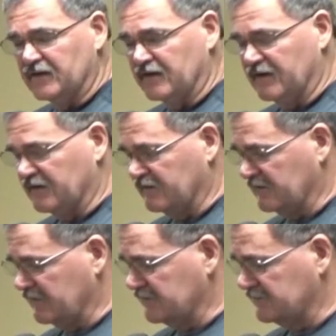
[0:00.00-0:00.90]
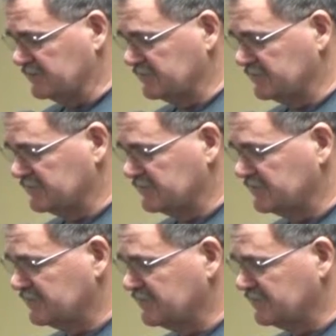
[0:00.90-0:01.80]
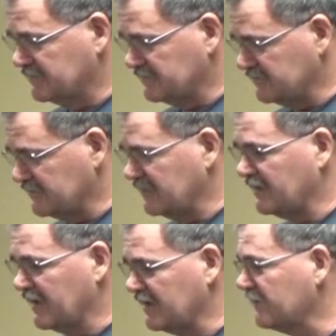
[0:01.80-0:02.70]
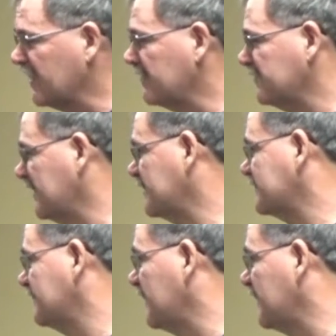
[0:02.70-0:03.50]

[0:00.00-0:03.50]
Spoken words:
and I got baptized.